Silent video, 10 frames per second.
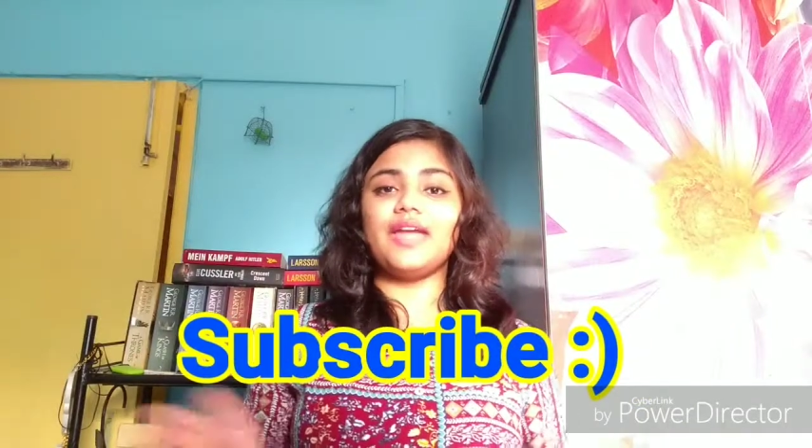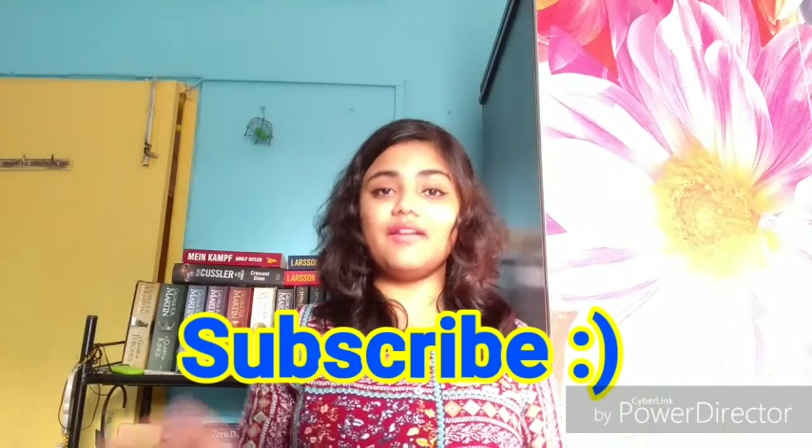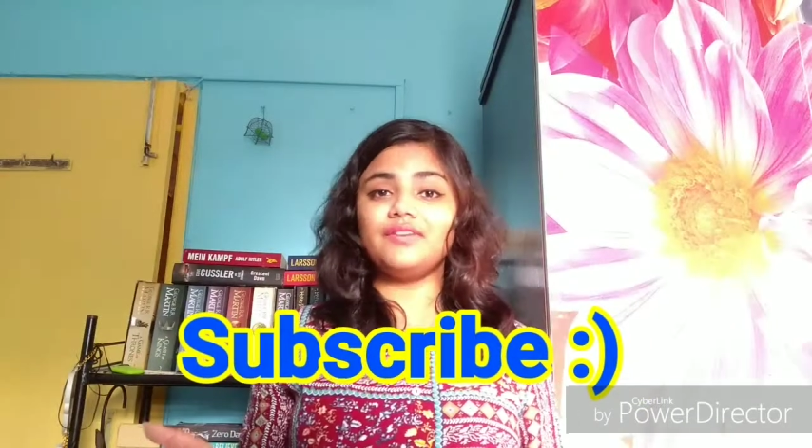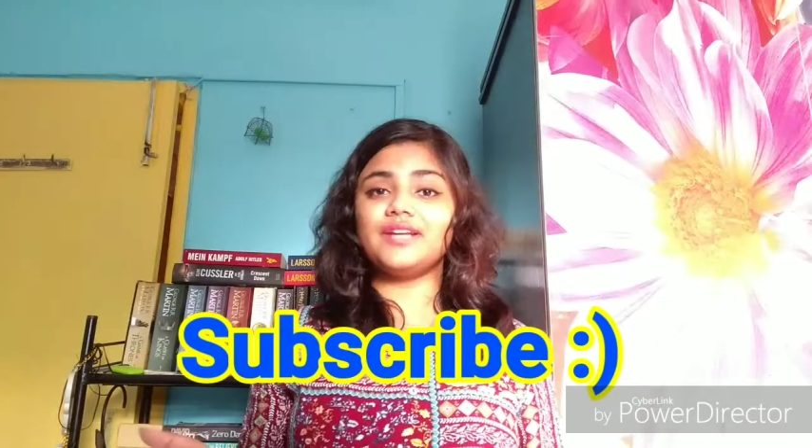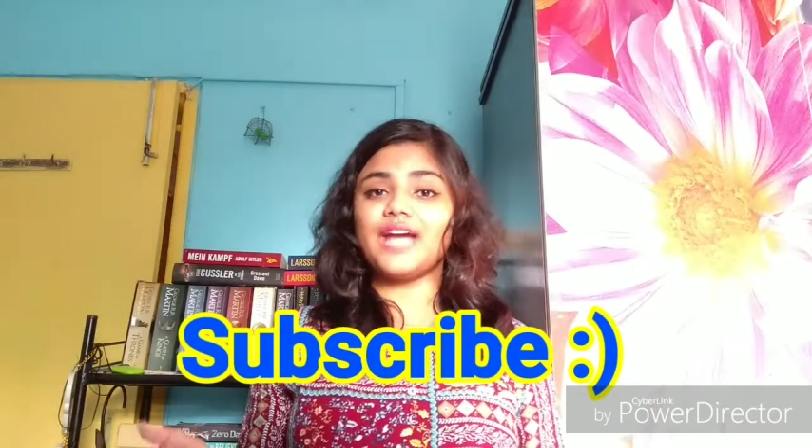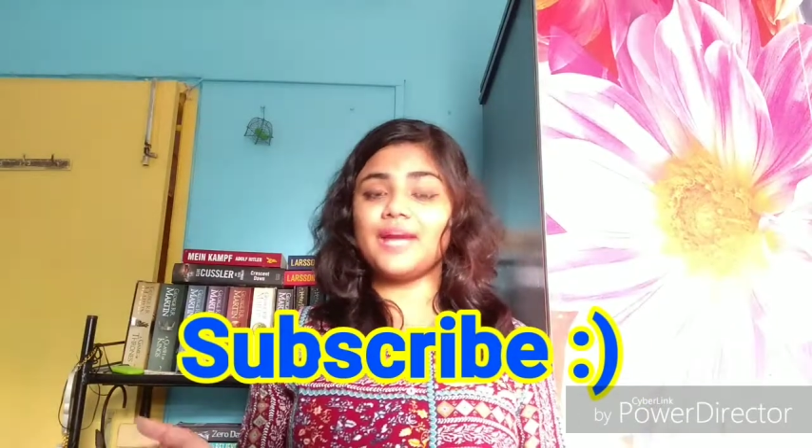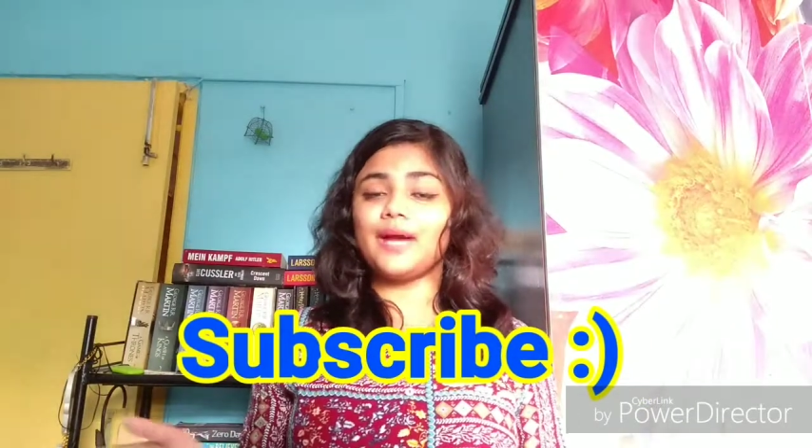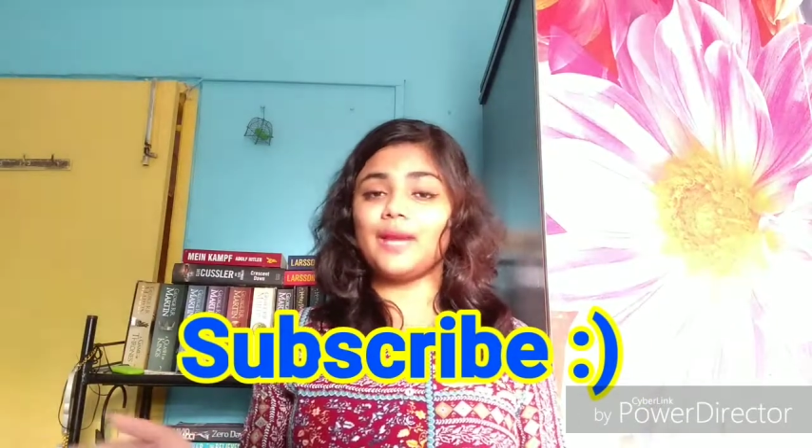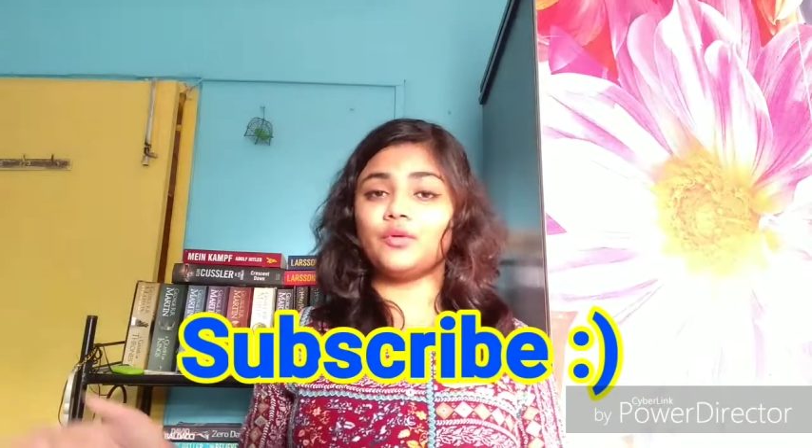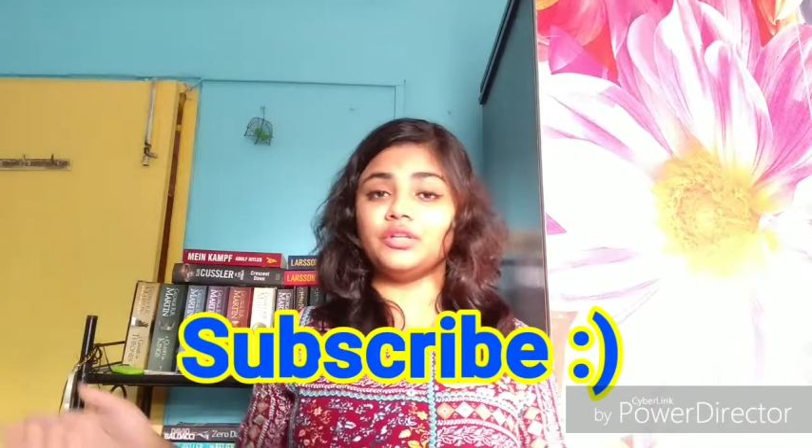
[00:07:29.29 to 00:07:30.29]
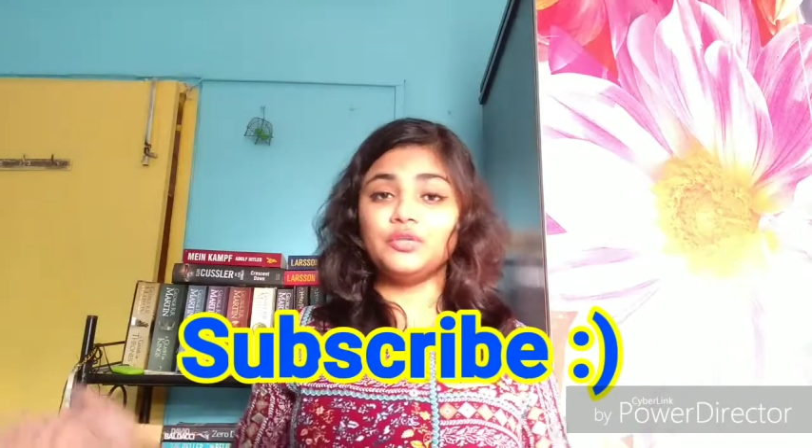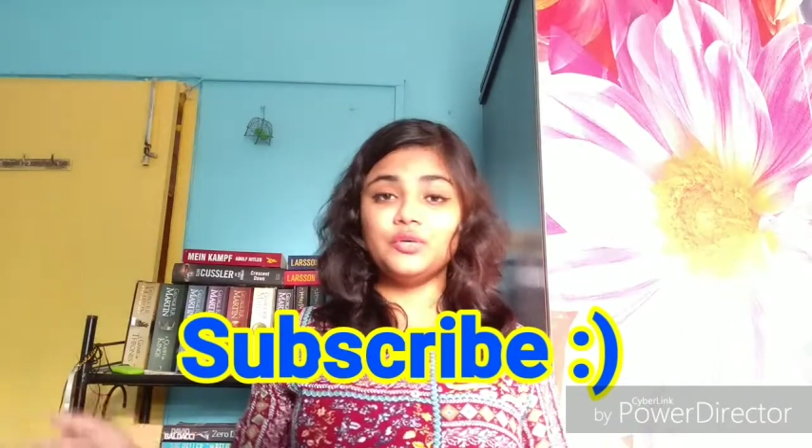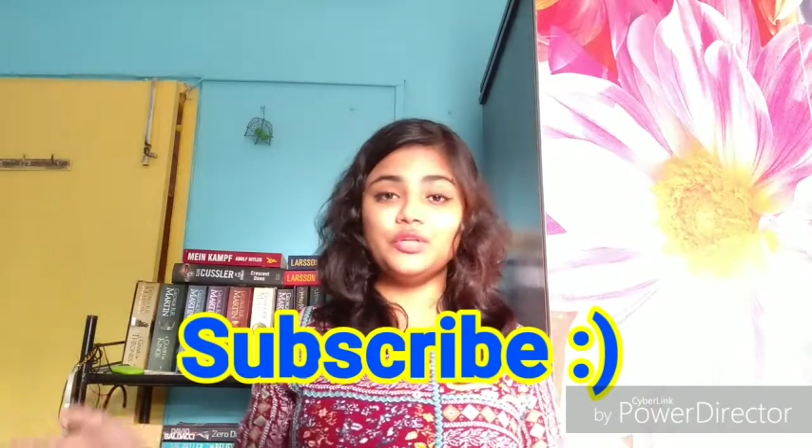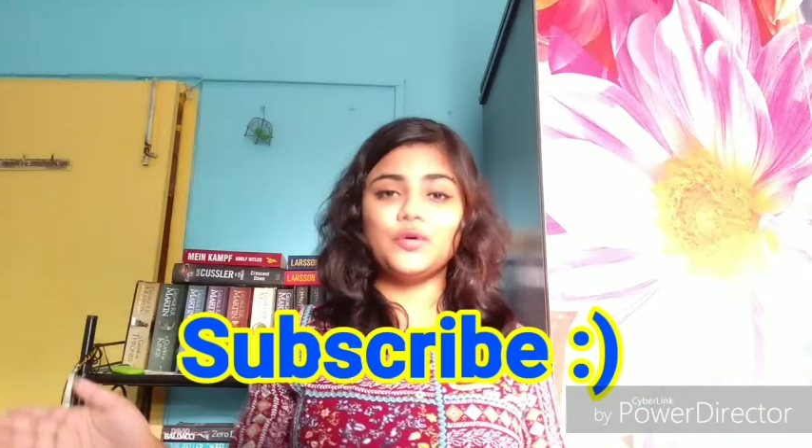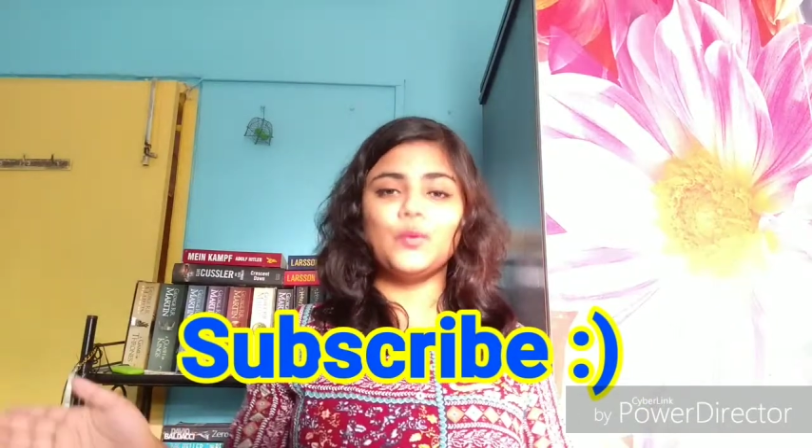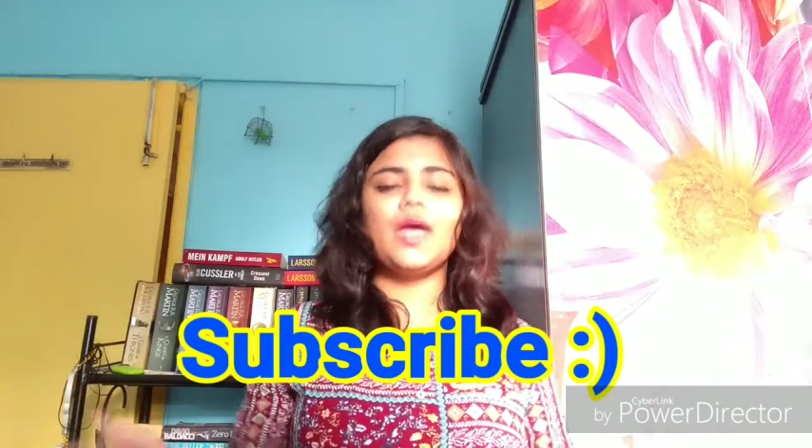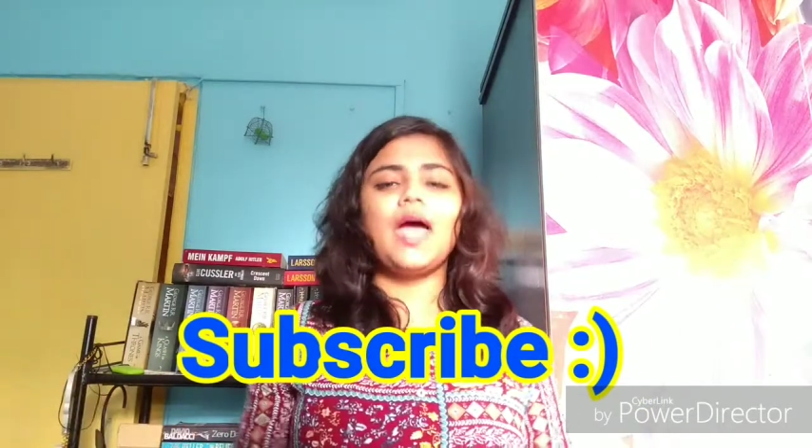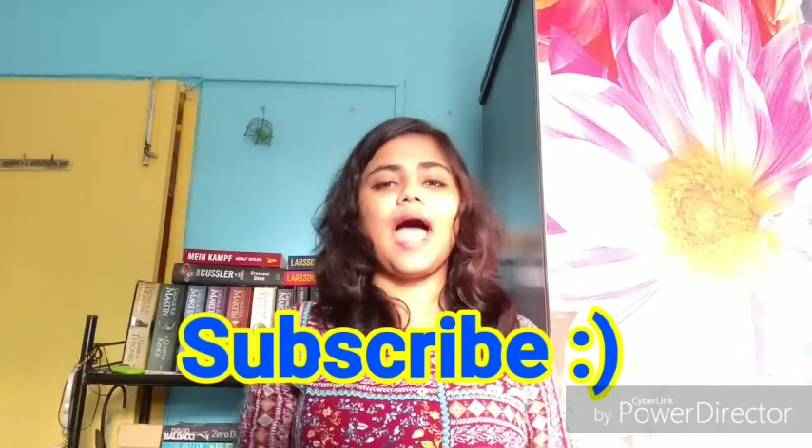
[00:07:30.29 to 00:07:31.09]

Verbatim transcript: every time i'm on youtube